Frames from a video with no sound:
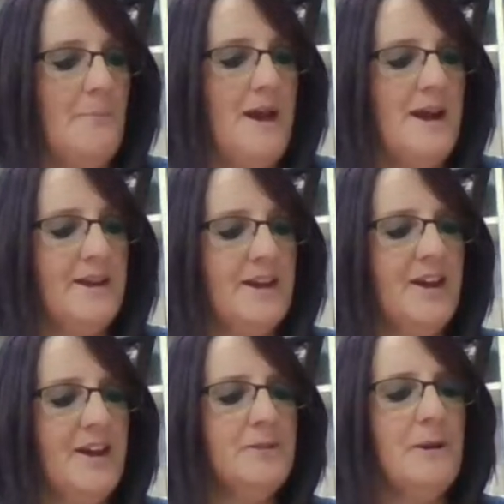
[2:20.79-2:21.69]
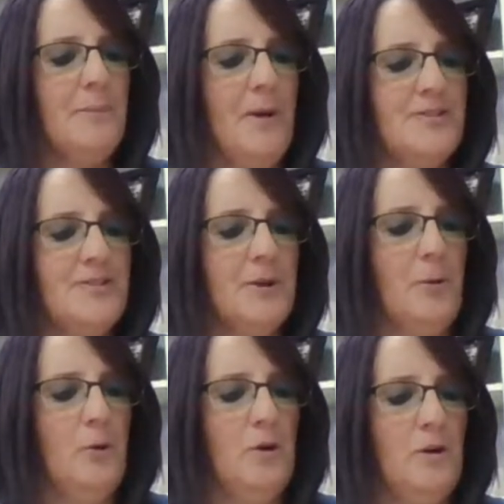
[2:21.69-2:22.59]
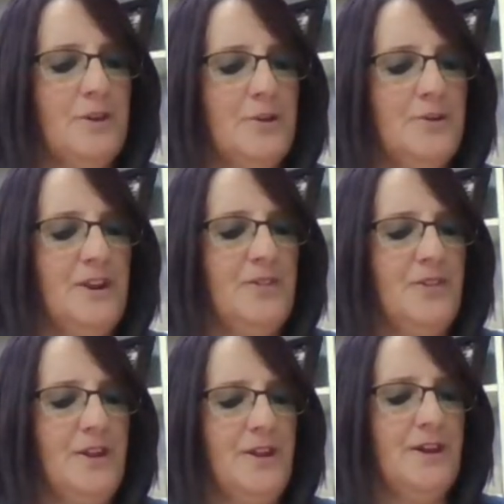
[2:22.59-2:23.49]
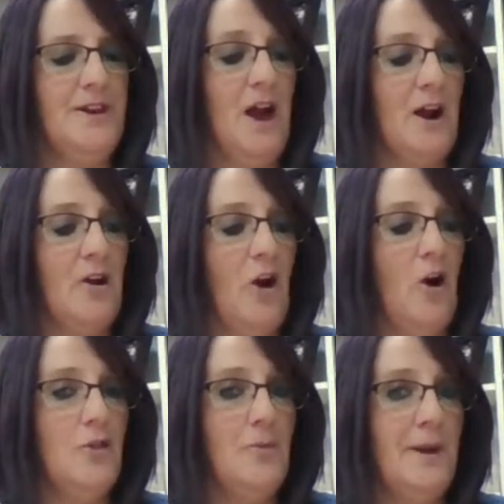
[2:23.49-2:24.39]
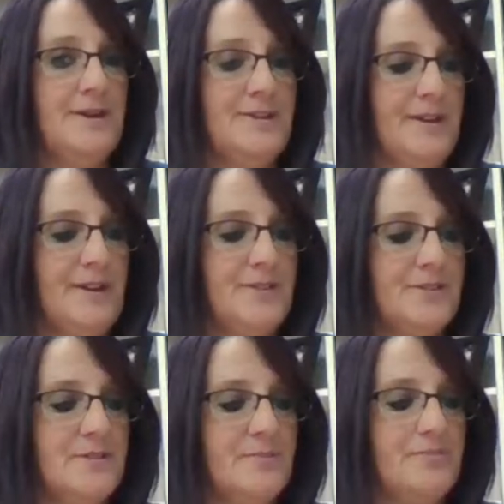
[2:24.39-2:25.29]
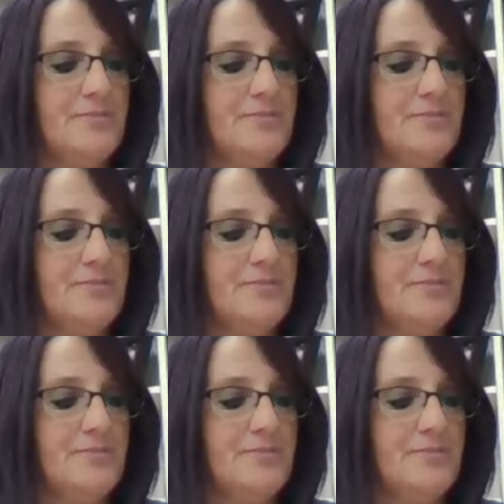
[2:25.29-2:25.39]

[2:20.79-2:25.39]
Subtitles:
Mac kicks at my plastic pool. Underneath it are all the paintings.